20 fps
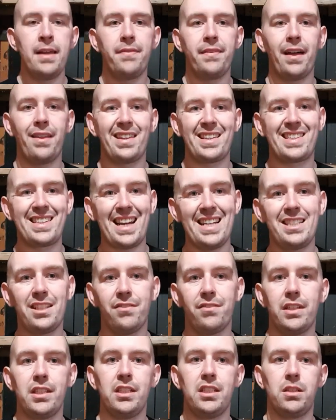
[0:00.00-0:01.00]
Now the size
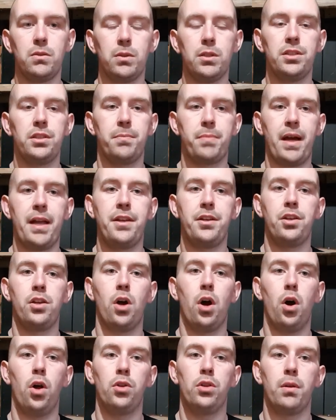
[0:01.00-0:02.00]
of these will
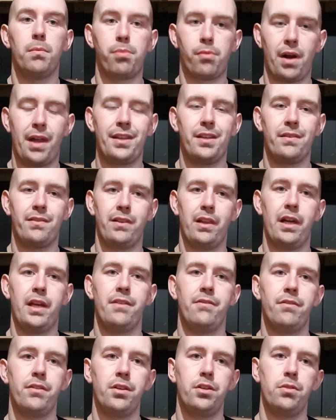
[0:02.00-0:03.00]
depend on the brand of
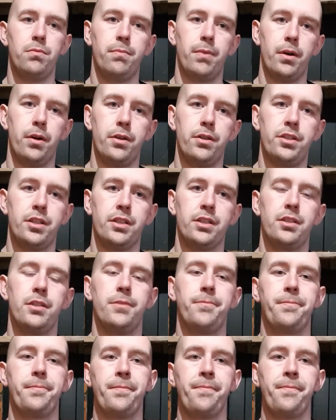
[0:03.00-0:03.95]
lathe that you purchase.